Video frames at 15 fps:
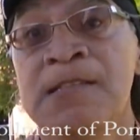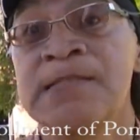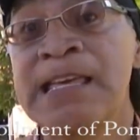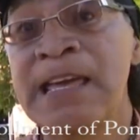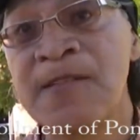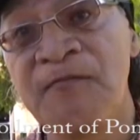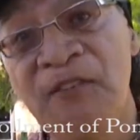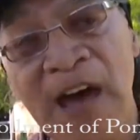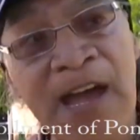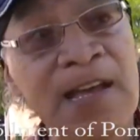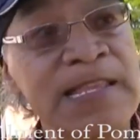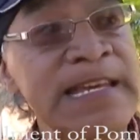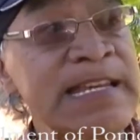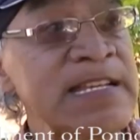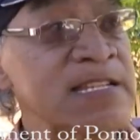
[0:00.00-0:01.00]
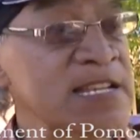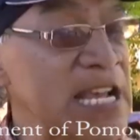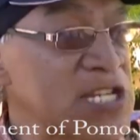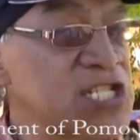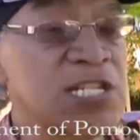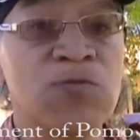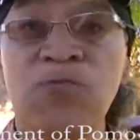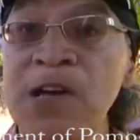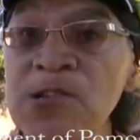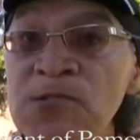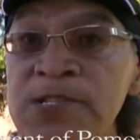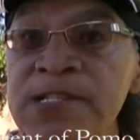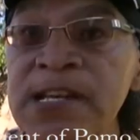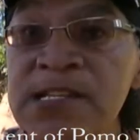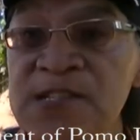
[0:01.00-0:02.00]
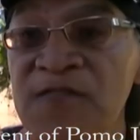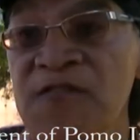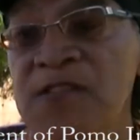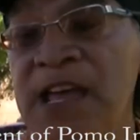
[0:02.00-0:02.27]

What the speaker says: They violated Section 106 of the